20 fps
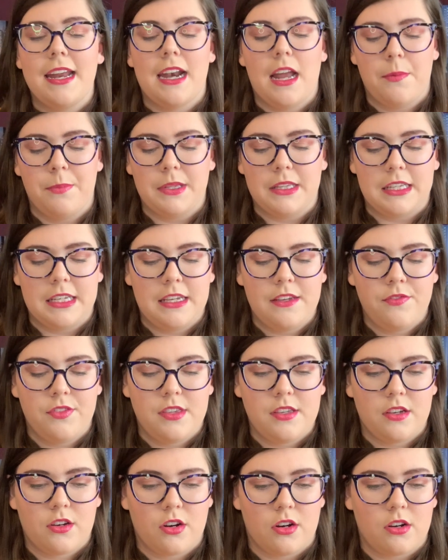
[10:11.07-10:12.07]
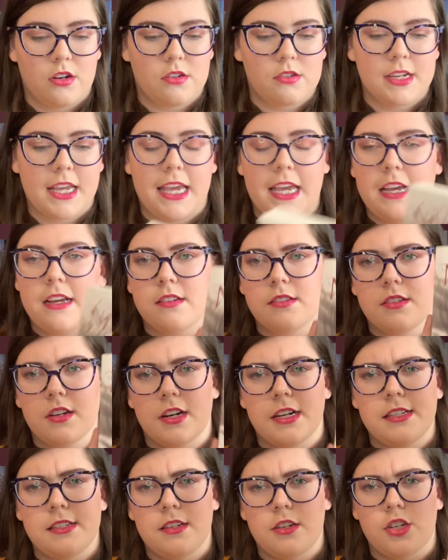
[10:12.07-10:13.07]
And I believe the girl can
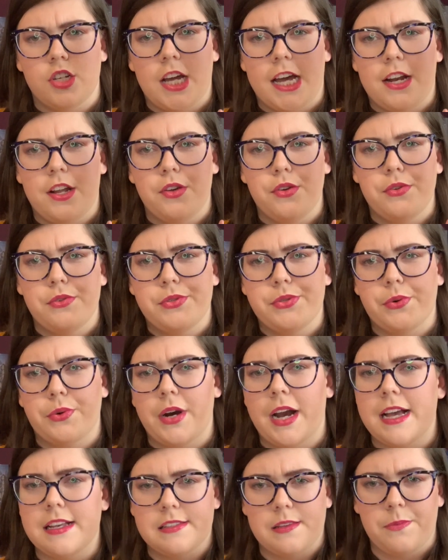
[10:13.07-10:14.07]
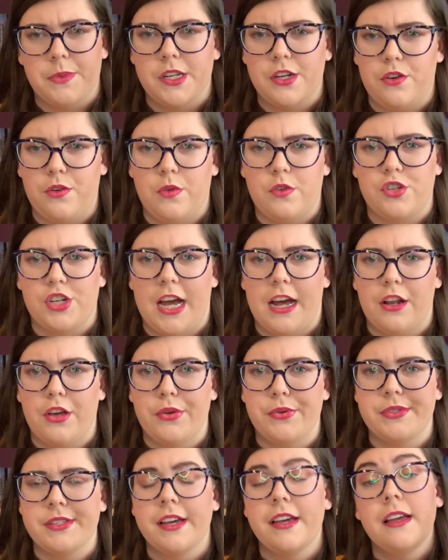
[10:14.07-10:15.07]
turn into shadows, or has something to do with
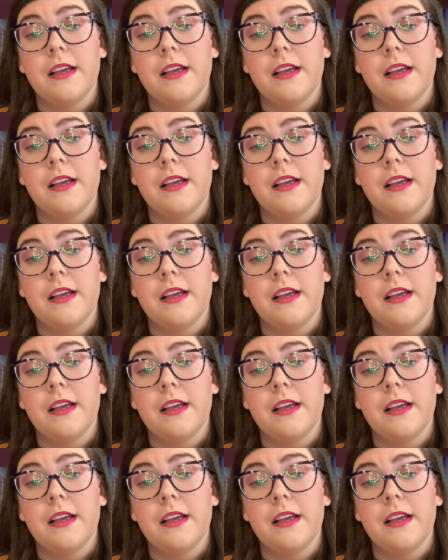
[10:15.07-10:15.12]
shadows.